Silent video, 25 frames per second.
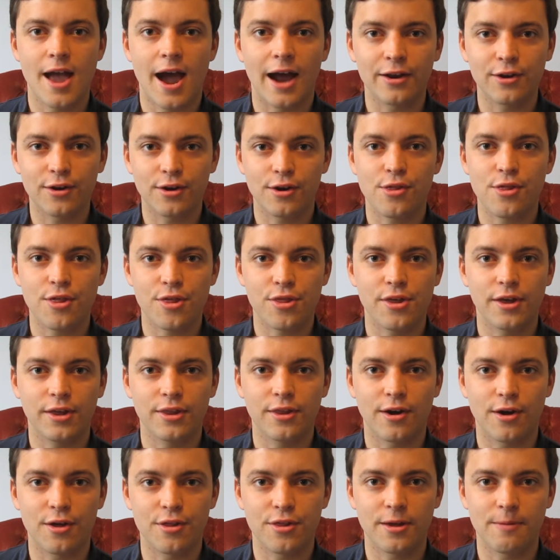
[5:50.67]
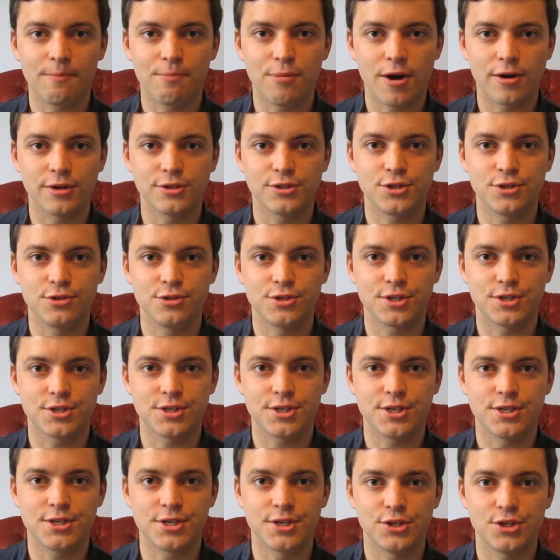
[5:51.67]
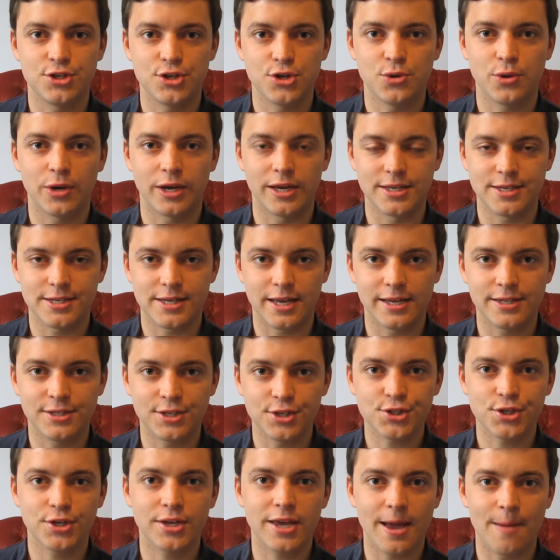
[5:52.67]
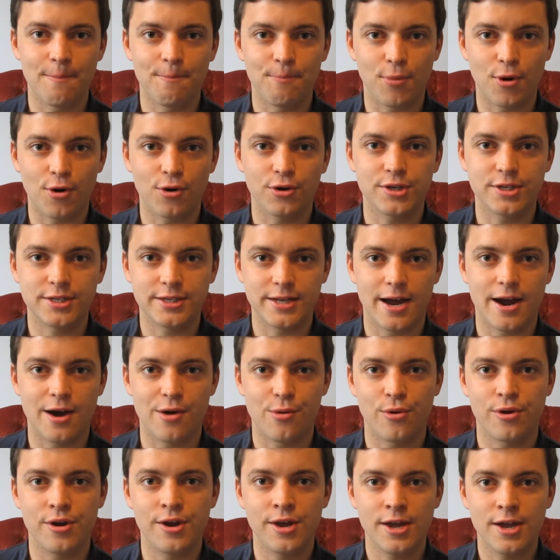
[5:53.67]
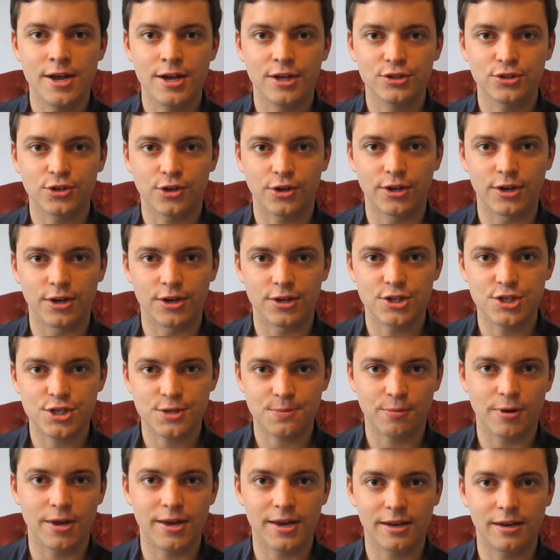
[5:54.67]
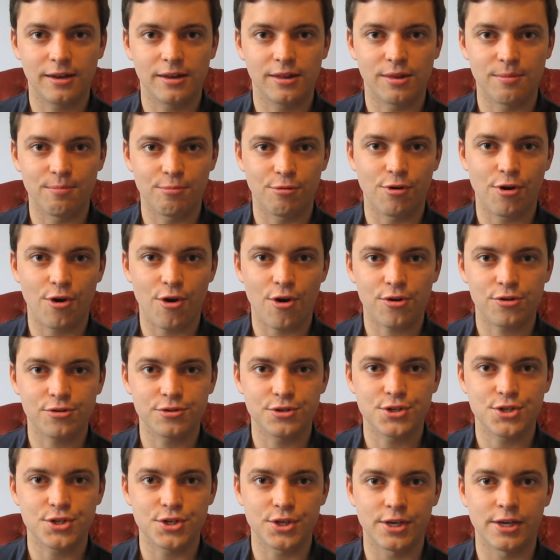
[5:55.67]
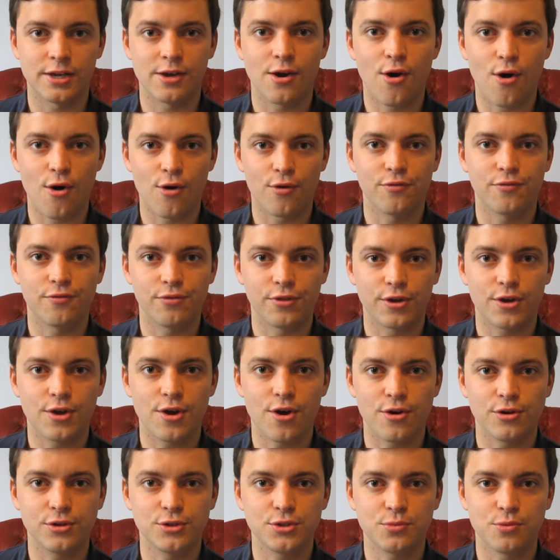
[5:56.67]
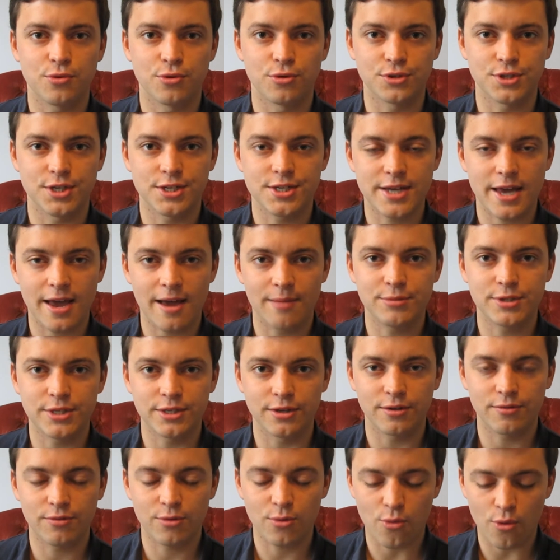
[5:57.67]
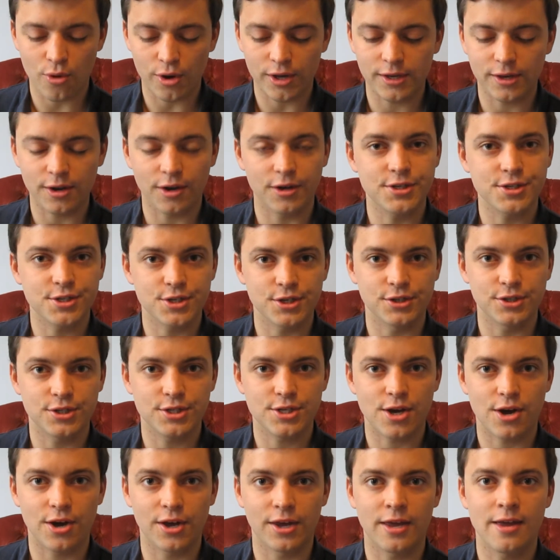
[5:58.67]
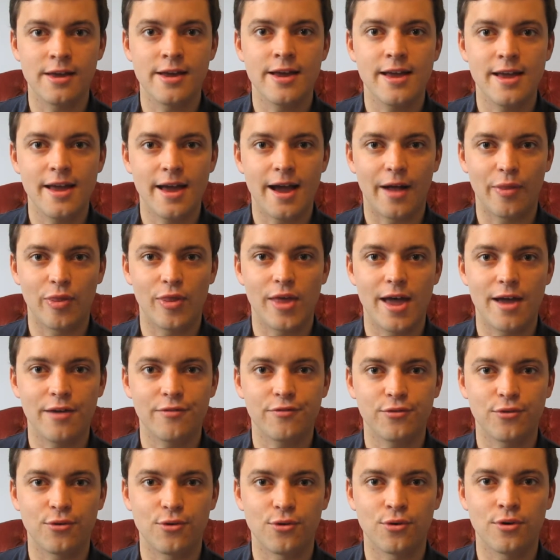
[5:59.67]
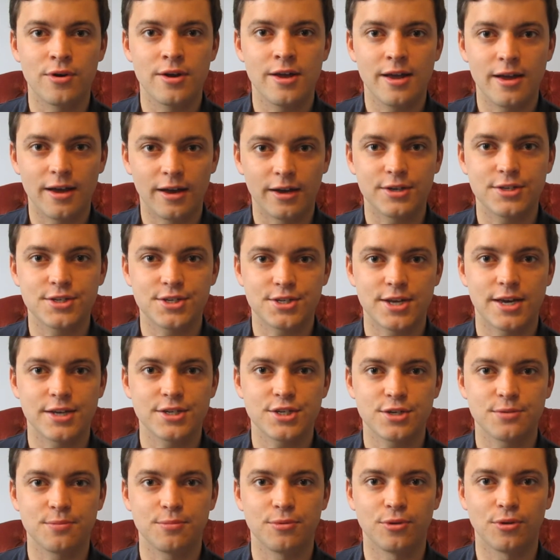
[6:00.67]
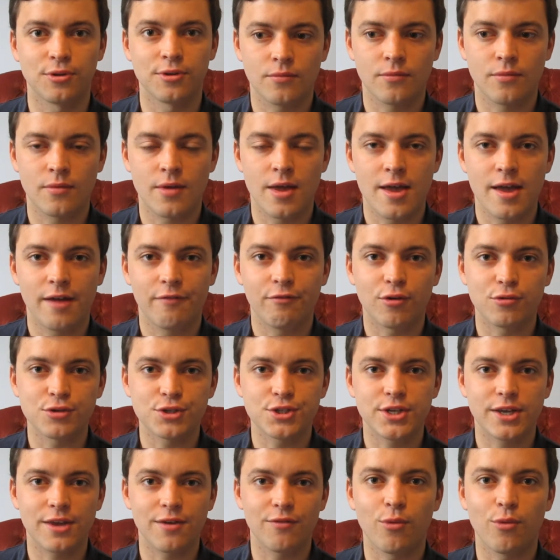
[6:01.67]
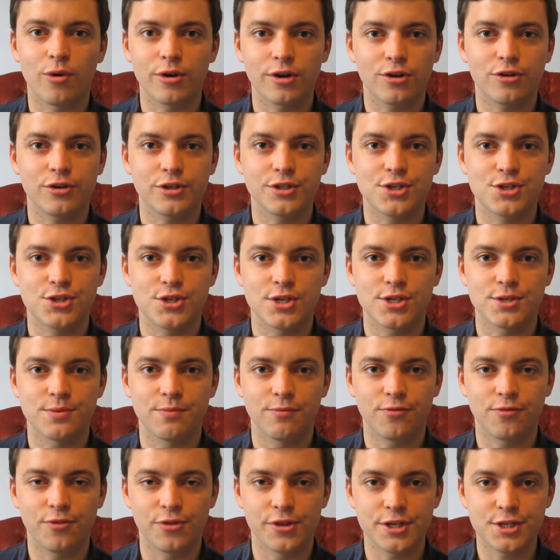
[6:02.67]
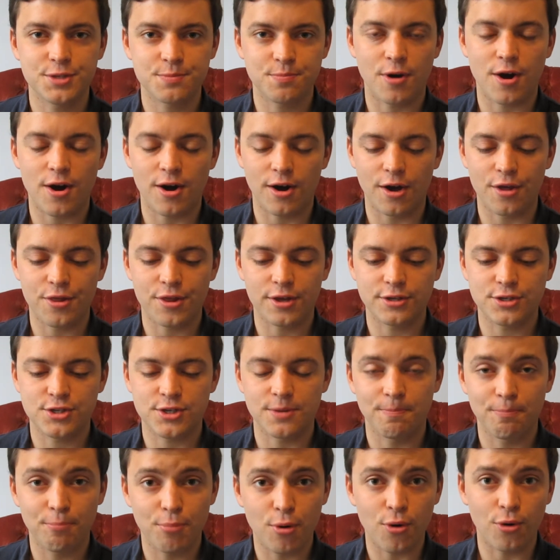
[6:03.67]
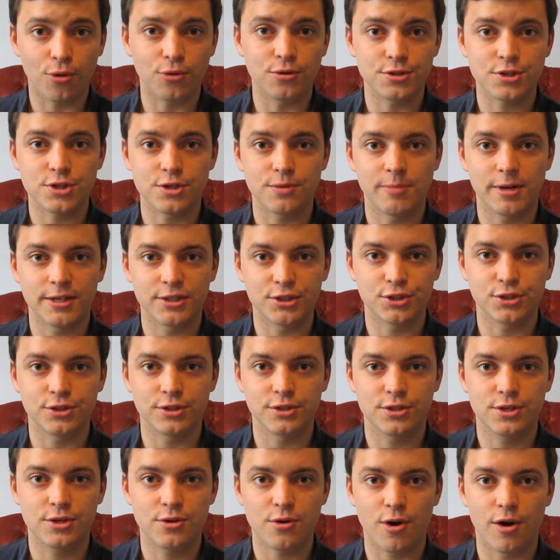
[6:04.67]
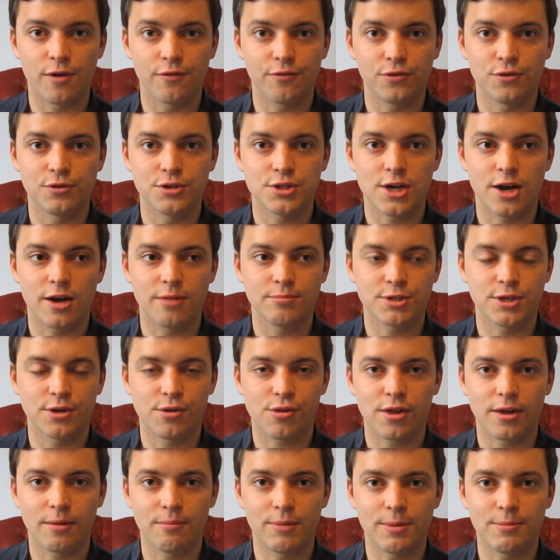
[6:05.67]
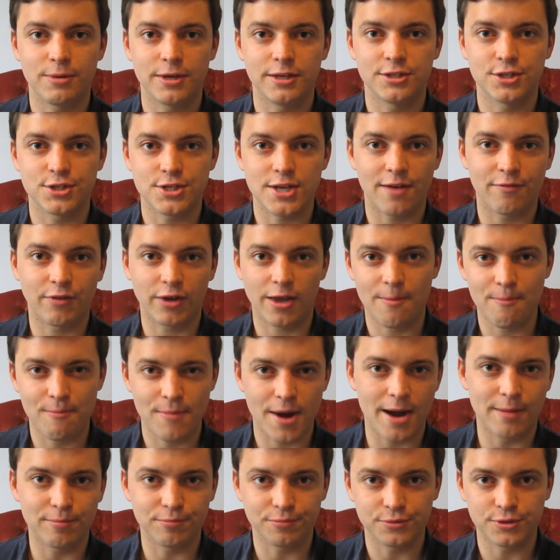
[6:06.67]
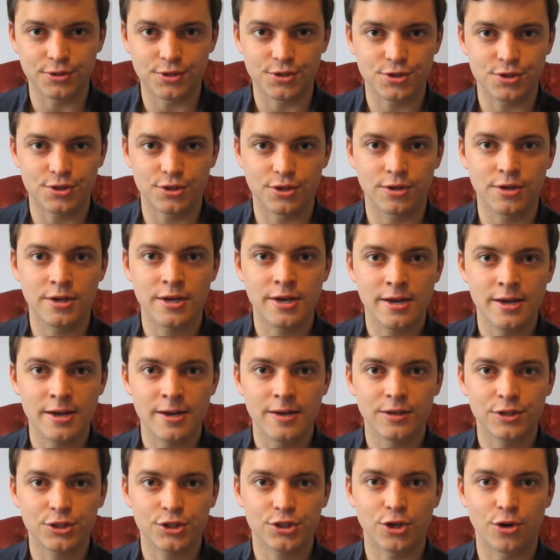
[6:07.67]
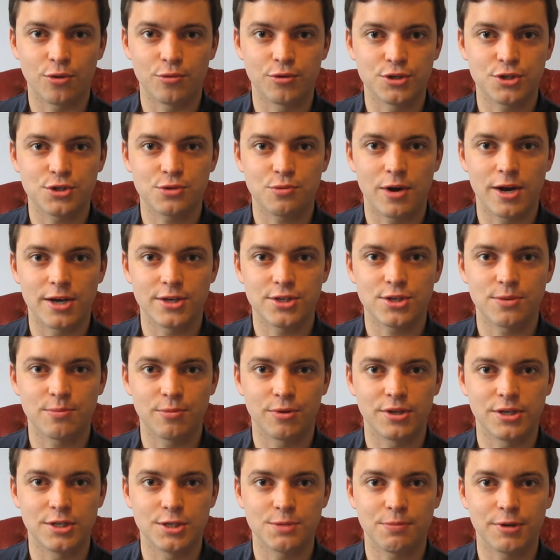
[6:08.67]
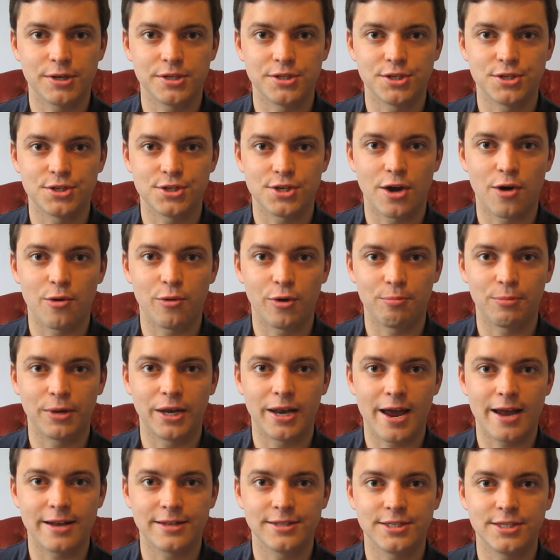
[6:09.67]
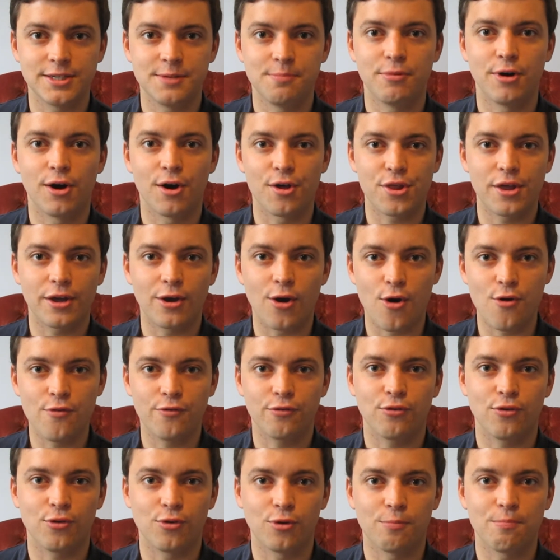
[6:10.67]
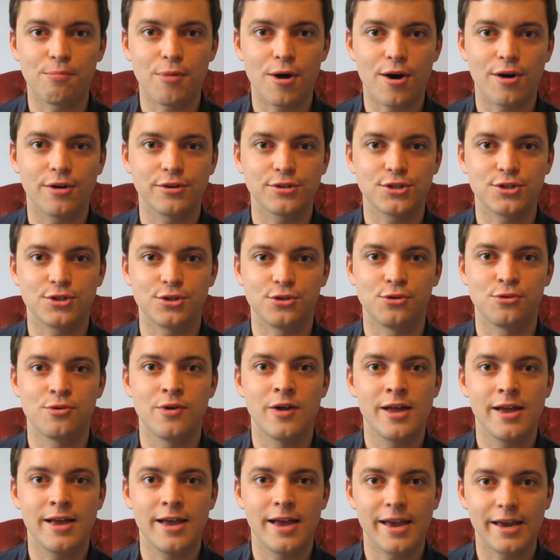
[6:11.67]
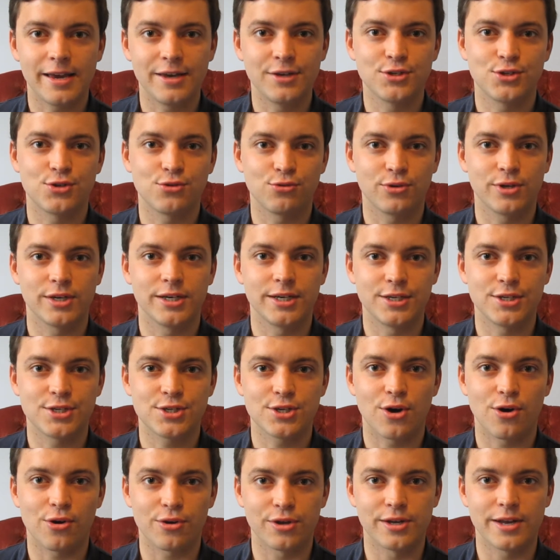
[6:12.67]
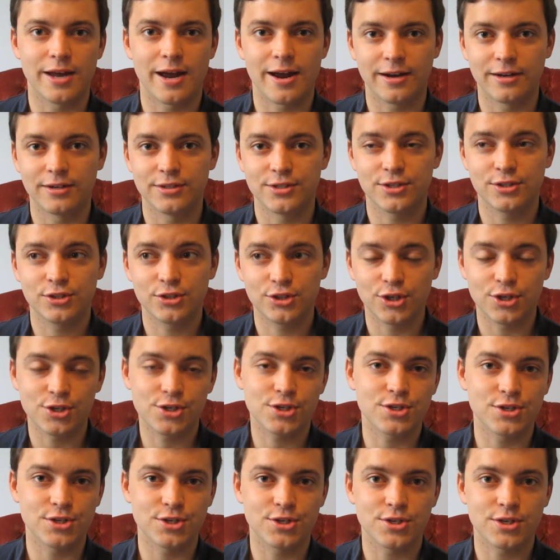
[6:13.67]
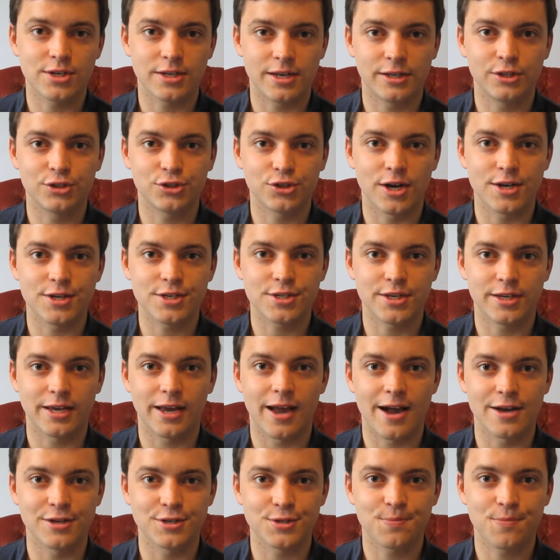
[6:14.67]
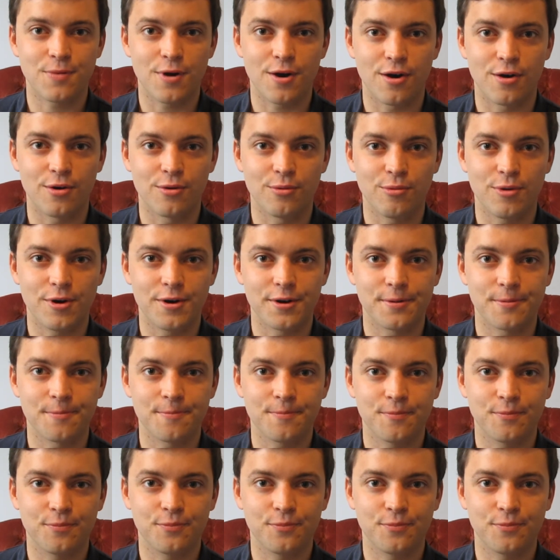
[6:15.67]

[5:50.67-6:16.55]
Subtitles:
And another thing that I think part two succeeds in doing is that it doesn't get bogged down trying to explain the bureaucracy of the cod wars. It's kept it quite nice and tight and therefore accessible. If I was to one criticism for this part, I think some ports are mentioned quite a few times, and I think maybe just having a map just to show us where some of these places are would have been handy. But I think overall part two is really solid and just as interesting as part one.